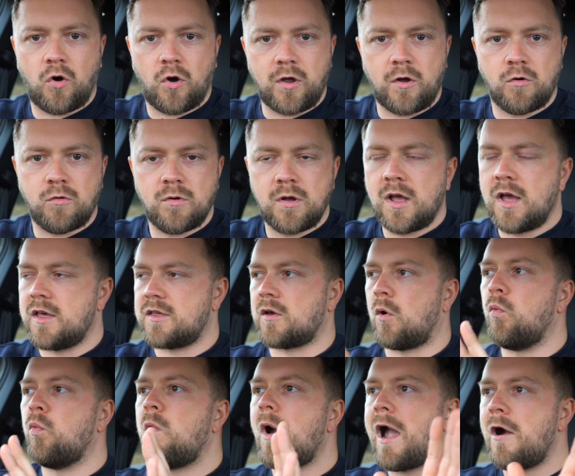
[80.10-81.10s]
oil. It's a
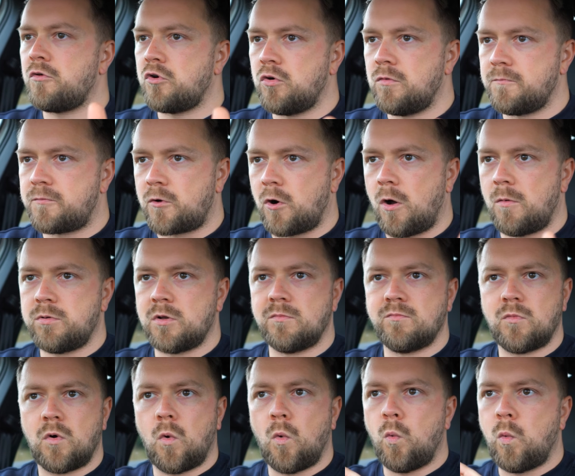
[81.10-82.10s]
well-known
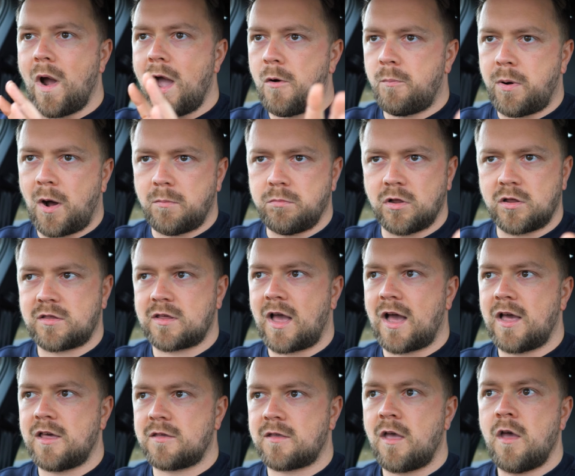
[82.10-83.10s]
problem, well
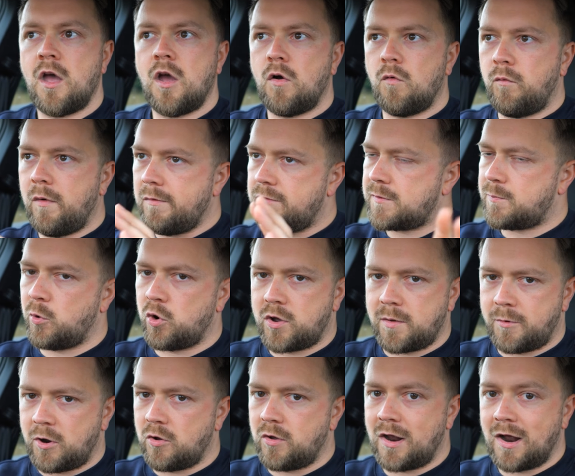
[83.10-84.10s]
publicised. We've spoke
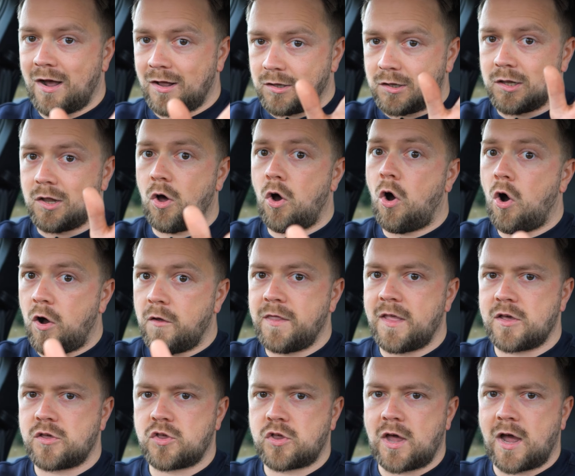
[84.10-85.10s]
about it a lot on
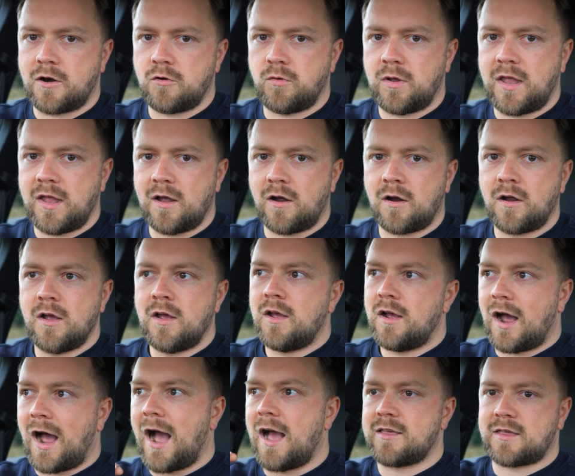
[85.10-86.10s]
this channel here,
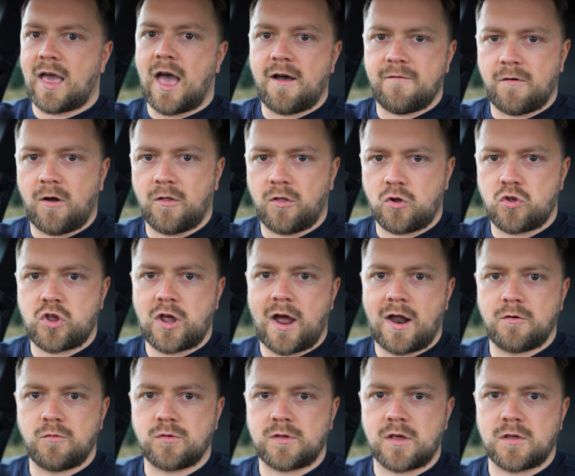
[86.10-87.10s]
as have other
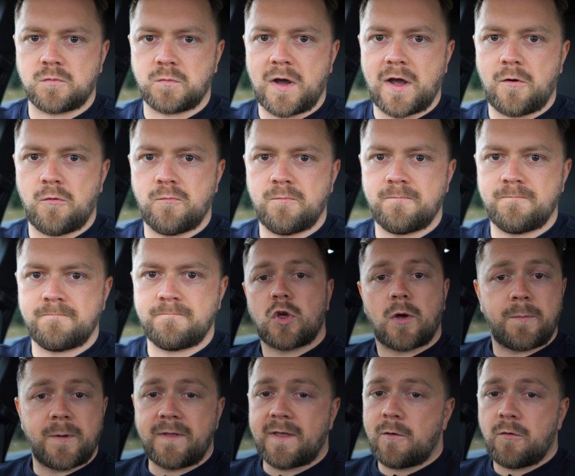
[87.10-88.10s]
channels as well. So
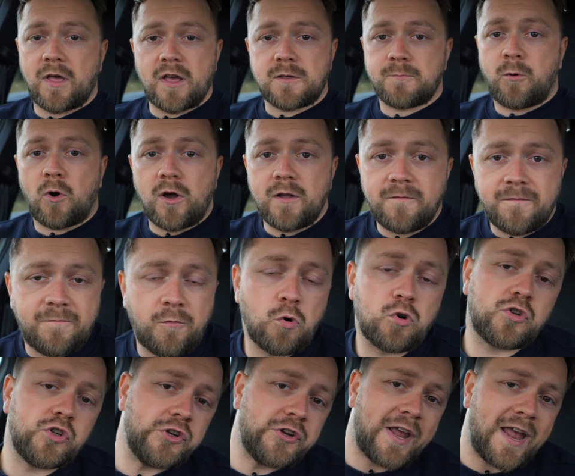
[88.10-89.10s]
up until this point,
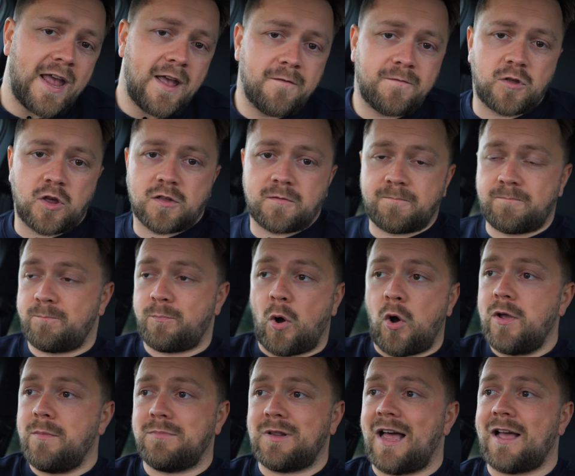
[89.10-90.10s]
Ford UK have just
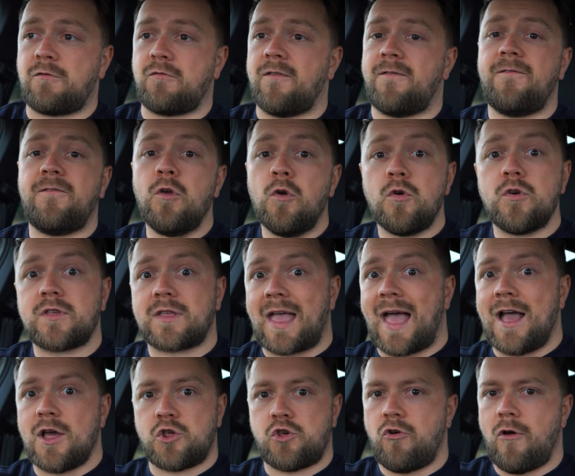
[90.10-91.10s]
point blank refused to
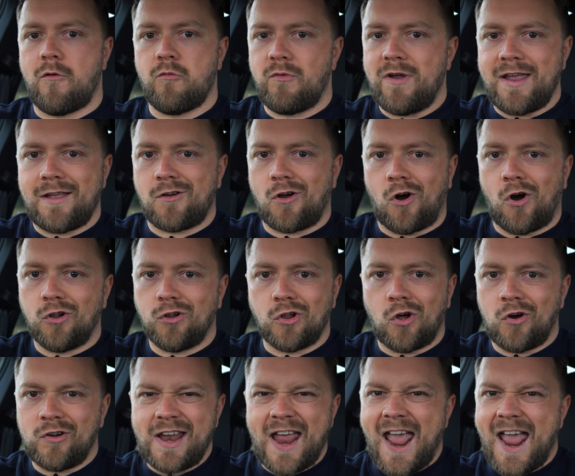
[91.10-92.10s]
issue a recall
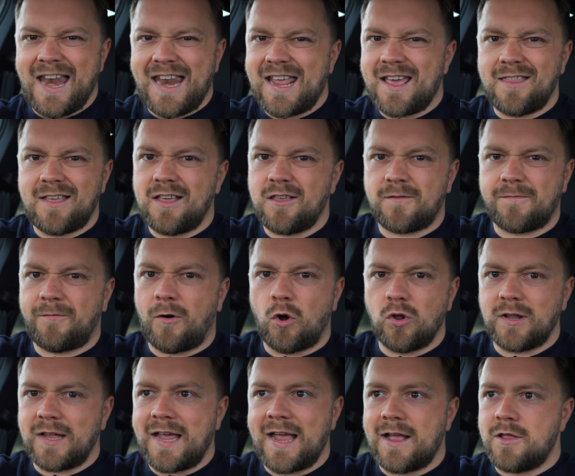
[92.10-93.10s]
on any of these
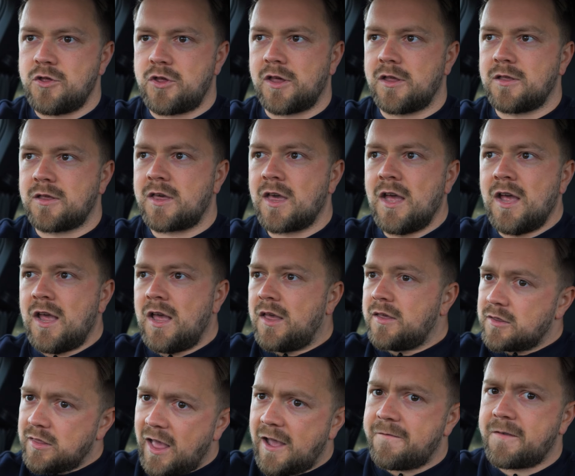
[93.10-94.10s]
faulty engines.
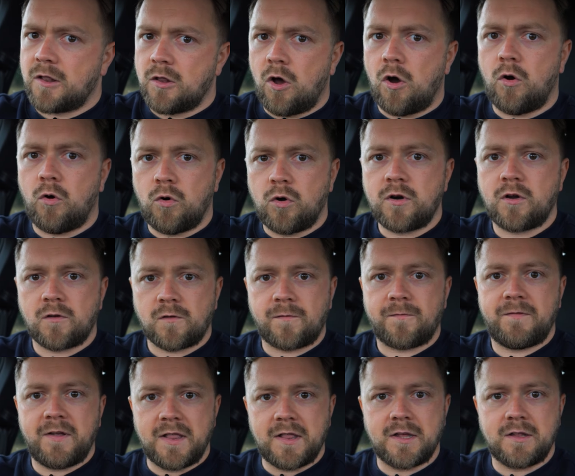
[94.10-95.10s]
It's left a lot of owners
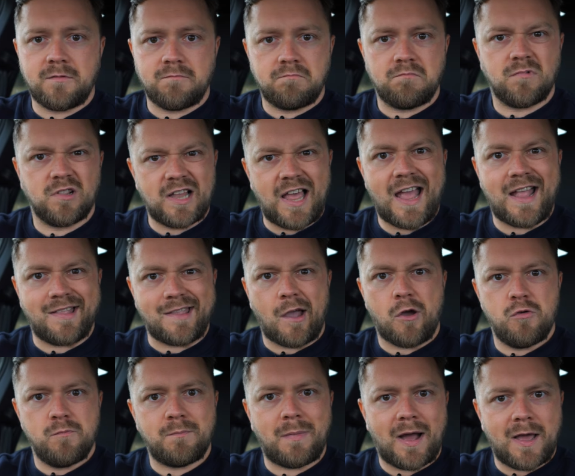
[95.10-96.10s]
feeling let
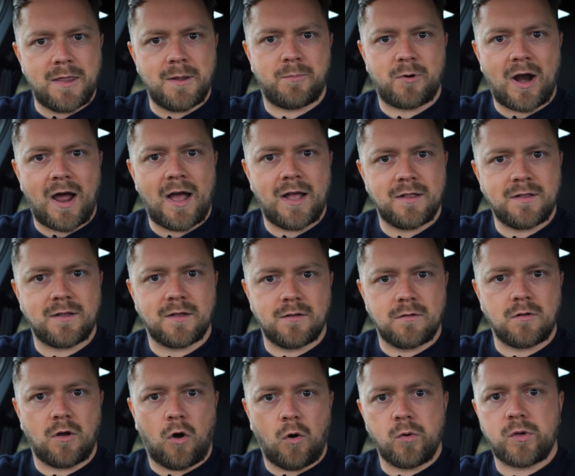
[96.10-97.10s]
down by the brand,
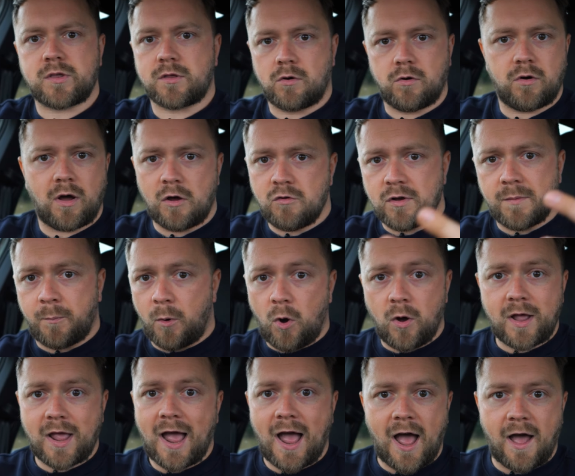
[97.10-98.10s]
and also out of
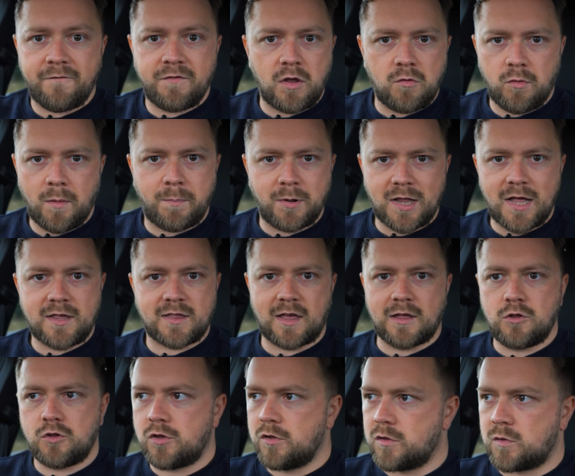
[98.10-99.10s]
pocket having to replace
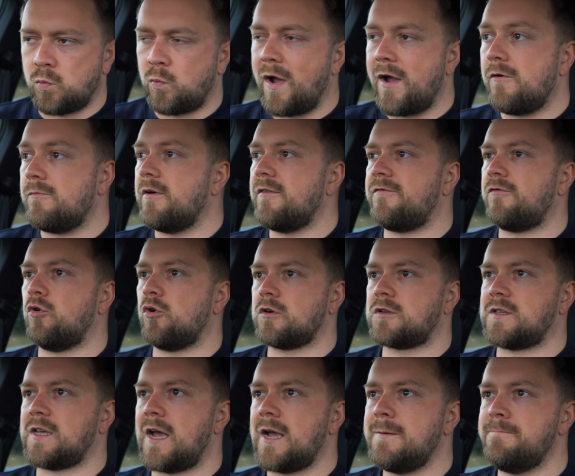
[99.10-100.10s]
engines well before
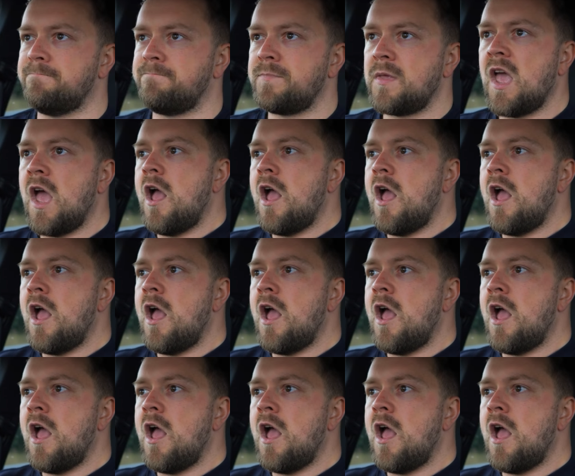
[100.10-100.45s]
time.